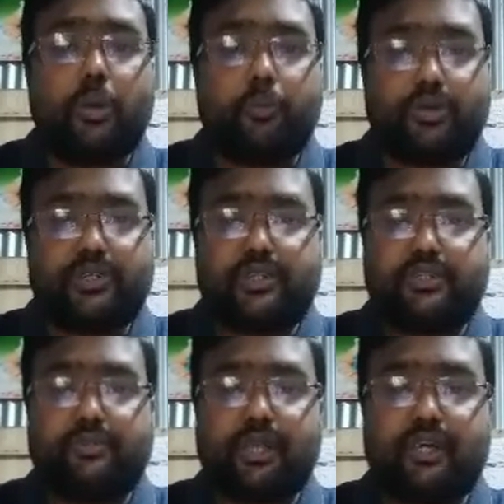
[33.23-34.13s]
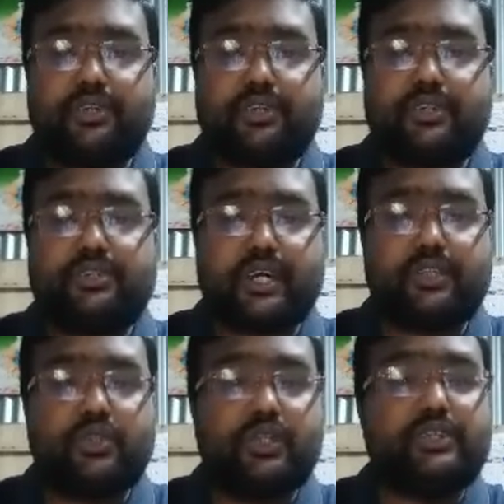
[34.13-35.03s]
Present day civilization is
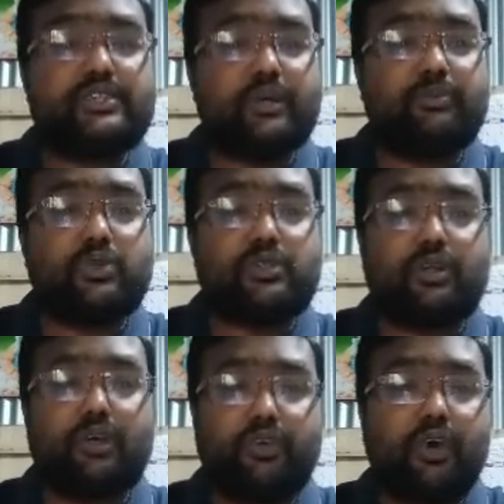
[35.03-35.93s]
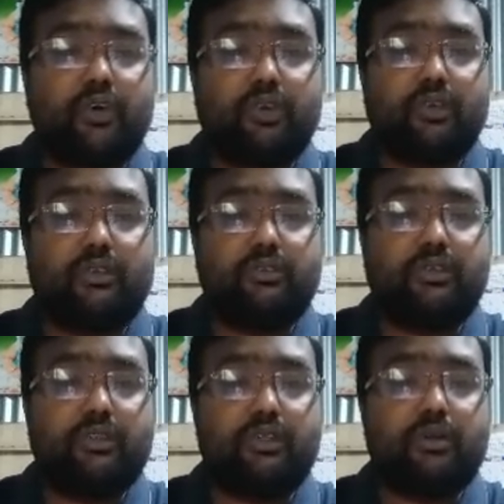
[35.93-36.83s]
actually the sum total of all
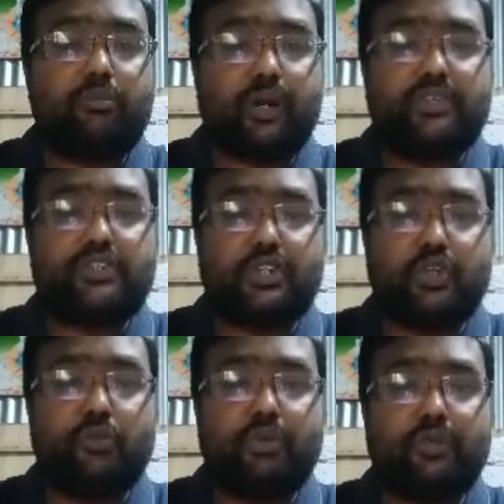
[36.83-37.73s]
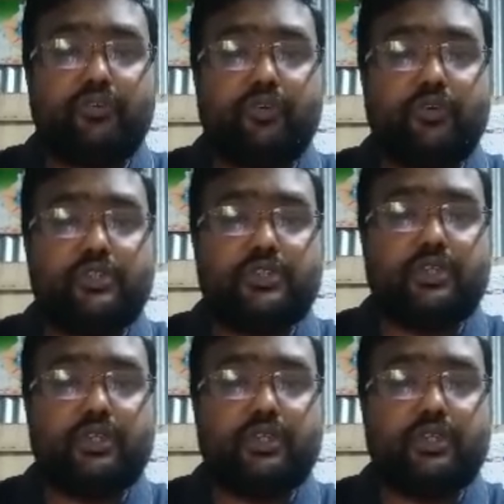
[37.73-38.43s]
past human efforts